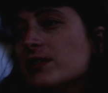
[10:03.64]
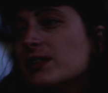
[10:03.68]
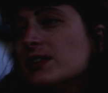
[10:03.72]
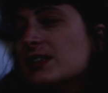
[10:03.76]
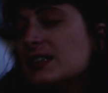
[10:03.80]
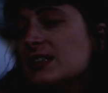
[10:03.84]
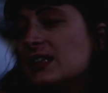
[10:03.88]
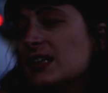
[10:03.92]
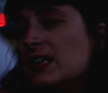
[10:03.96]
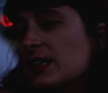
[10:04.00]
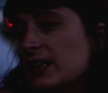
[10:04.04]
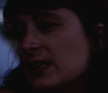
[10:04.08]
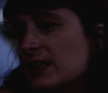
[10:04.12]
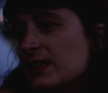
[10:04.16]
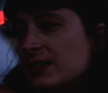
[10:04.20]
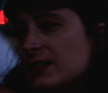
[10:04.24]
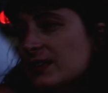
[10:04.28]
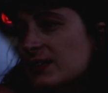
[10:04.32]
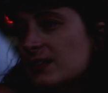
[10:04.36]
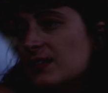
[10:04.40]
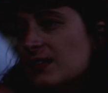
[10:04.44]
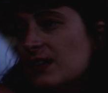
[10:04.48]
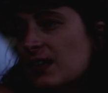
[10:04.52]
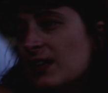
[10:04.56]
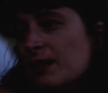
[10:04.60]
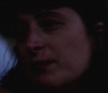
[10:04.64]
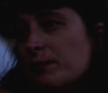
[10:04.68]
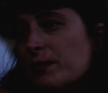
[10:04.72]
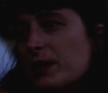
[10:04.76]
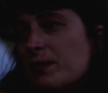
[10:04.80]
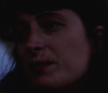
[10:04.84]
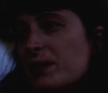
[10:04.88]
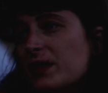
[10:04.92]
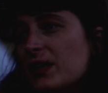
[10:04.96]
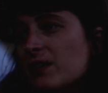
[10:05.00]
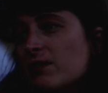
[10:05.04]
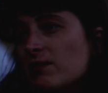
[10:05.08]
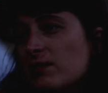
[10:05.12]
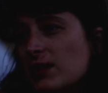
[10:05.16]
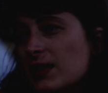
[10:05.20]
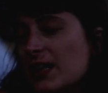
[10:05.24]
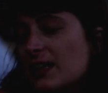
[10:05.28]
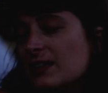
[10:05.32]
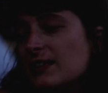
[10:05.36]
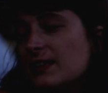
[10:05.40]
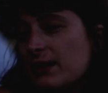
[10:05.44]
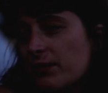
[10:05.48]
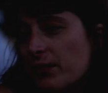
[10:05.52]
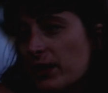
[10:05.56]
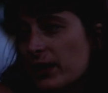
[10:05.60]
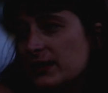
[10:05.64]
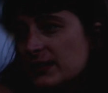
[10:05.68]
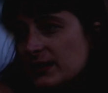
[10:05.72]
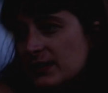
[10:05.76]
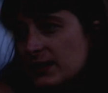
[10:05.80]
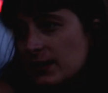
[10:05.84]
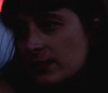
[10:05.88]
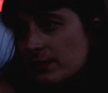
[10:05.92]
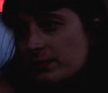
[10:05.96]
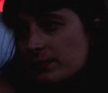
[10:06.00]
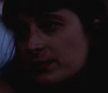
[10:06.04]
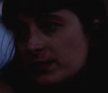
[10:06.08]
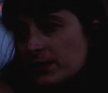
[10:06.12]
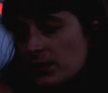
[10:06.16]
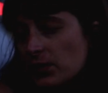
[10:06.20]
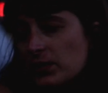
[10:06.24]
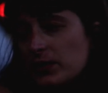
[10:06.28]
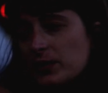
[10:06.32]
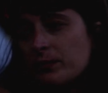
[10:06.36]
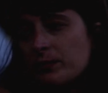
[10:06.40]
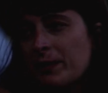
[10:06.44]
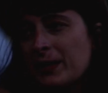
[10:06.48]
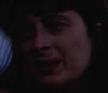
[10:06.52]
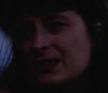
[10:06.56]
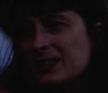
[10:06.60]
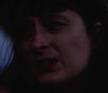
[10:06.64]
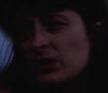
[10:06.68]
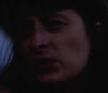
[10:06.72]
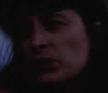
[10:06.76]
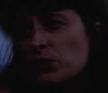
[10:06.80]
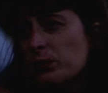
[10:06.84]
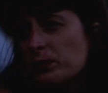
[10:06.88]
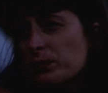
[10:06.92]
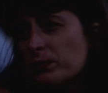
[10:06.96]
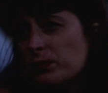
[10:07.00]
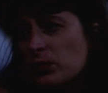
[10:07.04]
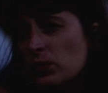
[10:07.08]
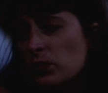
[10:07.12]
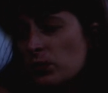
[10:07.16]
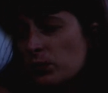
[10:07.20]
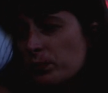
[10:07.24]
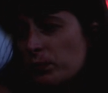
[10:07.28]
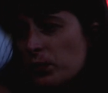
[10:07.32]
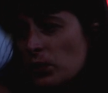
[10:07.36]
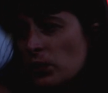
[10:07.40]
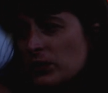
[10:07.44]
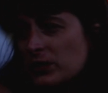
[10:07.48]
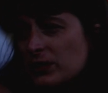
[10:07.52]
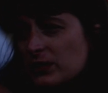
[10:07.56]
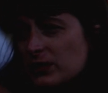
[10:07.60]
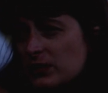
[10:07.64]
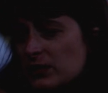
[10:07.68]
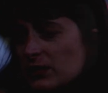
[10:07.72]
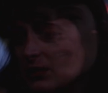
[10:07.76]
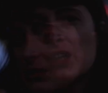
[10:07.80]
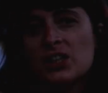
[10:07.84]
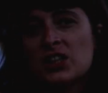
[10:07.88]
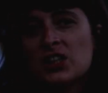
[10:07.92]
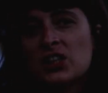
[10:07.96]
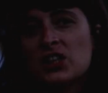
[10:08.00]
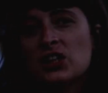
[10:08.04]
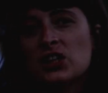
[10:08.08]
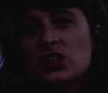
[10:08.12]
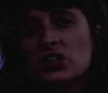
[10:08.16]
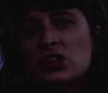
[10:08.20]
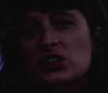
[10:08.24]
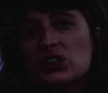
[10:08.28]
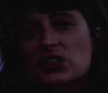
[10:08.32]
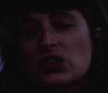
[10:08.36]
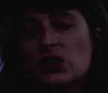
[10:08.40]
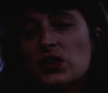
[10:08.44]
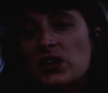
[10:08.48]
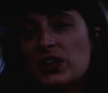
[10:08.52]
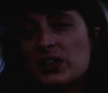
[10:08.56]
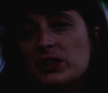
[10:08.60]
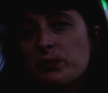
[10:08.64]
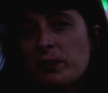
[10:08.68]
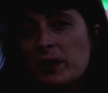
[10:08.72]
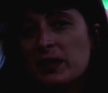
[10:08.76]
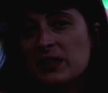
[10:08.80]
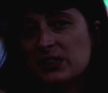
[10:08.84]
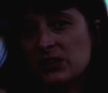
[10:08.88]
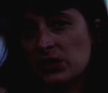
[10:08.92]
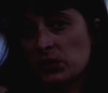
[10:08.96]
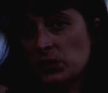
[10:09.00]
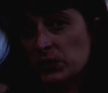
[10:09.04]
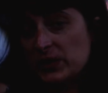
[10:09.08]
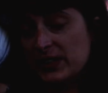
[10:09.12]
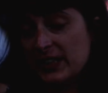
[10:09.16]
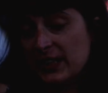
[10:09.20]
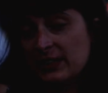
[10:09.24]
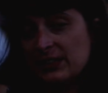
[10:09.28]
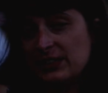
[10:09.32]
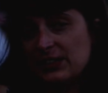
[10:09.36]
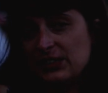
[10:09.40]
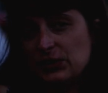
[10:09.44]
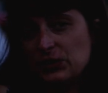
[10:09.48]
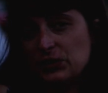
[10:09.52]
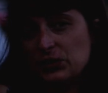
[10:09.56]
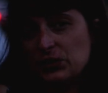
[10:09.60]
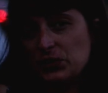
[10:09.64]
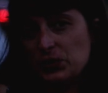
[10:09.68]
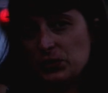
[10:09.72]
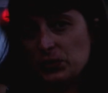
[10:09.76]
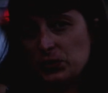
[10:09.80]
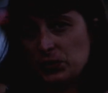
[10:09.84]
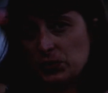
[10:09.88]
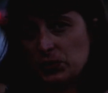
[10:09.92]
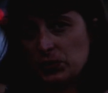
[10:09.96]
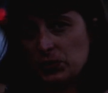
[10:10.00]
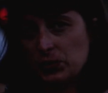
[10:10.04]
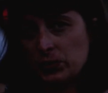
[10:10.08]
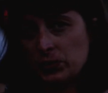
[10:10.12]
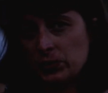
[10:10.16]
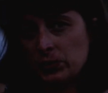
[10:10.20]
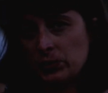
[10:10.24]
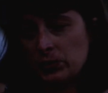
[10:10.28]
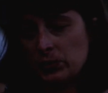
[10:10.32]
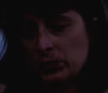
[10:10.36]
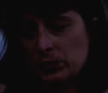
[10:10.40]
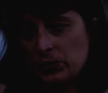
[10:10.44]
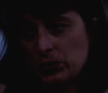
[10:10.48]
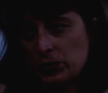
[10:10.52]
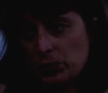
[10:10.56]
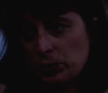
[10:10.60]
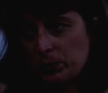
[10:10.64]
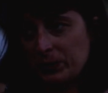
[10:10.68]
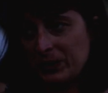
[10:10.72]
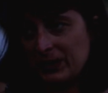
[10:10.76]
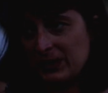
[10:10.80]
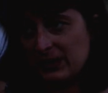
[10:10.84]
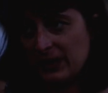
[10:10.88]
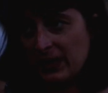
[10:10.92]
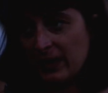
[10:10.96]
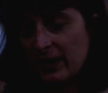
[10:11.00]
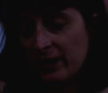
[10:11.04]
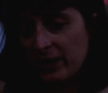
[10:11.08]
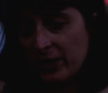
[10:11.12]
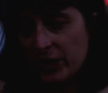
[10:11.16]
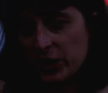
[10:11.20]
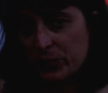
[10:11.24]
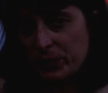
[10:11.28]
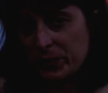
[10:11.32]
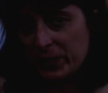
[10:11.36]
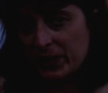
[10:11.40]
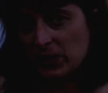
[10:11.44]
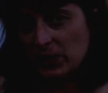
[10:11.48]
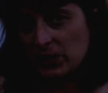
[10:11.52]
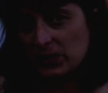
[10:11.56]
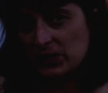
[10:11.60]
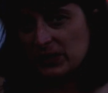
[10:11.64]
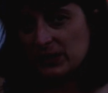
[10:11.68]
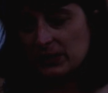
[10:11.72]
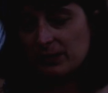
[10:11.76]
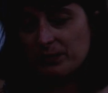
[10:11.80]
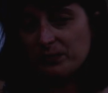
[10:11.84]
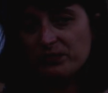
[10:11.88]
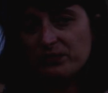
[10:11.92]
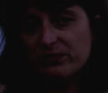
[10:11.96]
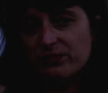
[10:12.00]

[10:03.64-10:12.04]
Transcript: will see it and maybe he will get aggressive. So it makes no point. So it makes no sense to be scared because